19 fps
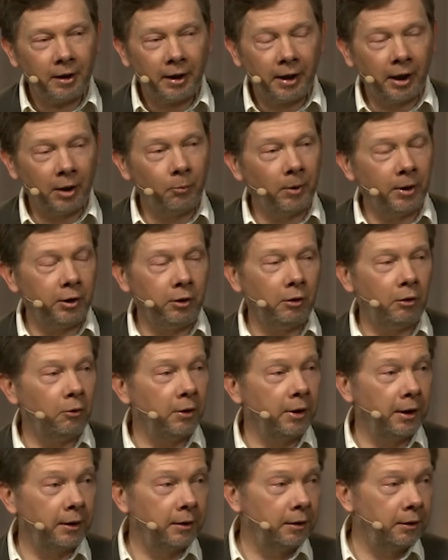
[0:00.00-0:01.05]
And when you look
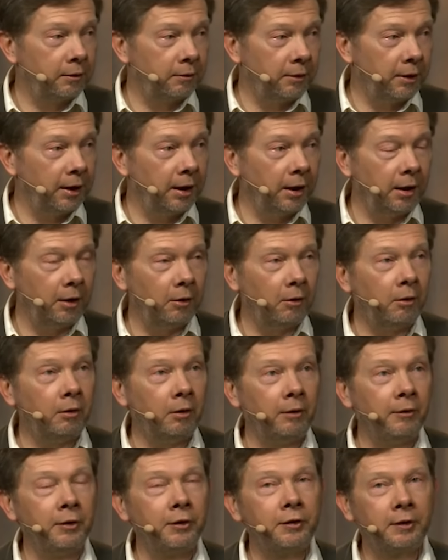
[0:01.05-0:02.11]
at a tree
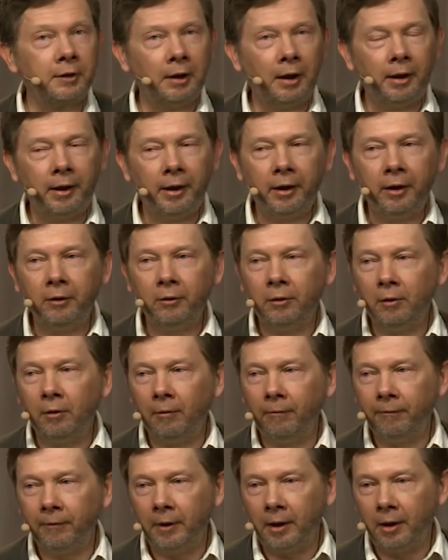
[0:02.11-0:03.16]
or the sky or a
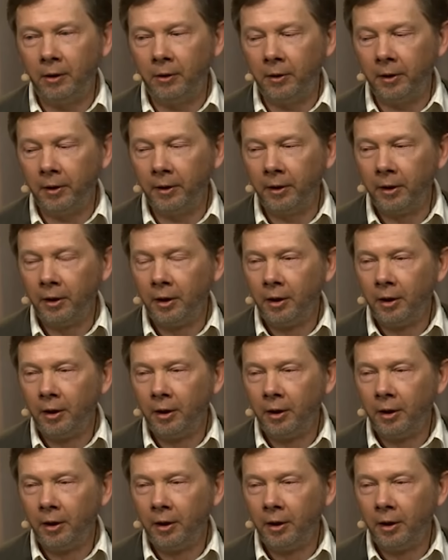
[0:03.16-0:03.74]
flower,